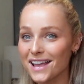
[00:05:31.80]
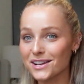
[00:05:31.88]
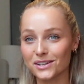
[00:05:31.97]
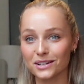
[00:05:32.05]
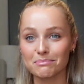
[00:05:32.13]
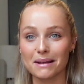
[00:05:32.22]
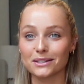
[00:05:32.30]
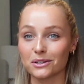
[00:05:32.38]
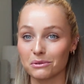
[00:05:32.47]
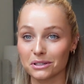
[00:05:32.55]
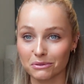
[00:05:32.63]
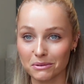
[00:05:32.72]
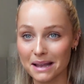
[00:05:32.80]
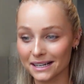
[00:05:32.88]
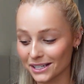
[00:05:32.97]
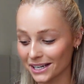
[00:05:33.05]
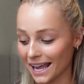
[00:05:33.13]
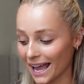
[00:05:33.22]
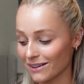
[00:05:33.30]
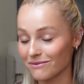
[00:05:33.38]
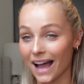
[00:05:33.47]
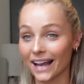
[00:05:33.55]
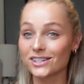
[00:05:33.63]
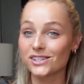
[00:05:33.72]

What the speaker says: just mental. It's from H&M, and